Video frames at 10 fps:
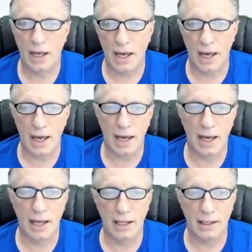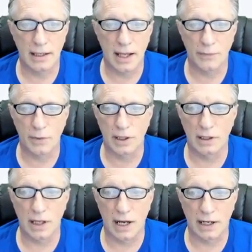And then
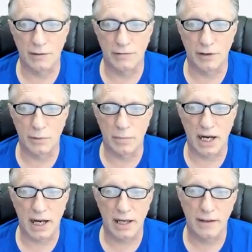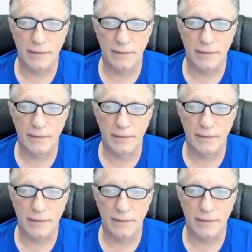we'll confirm buy.